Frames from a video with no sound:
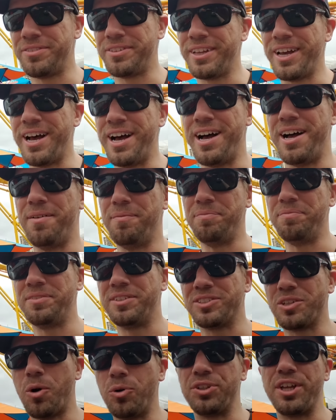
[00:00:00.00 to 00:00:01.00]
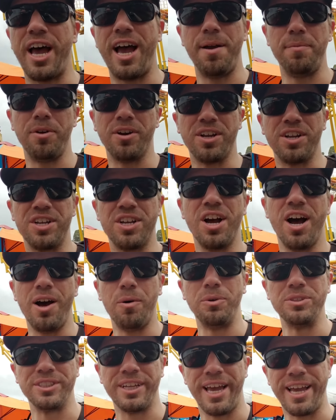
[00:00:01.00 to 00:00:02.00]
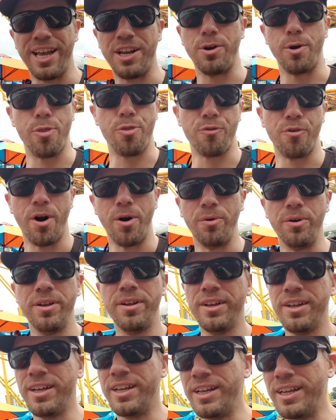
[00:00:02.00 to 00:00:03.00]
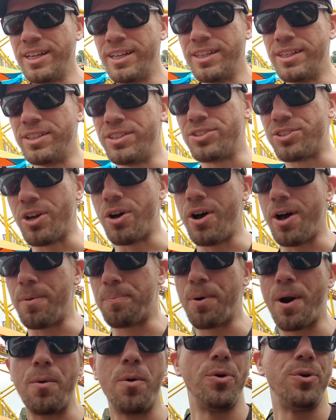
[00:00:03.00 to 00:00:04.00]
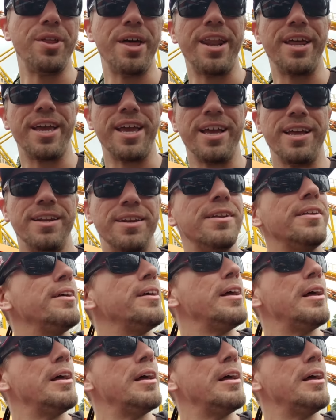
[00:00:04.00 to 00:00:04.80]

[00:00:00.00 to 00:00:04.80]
Um, the whole time your gut was like in your throat. So uh, probably won't do that again.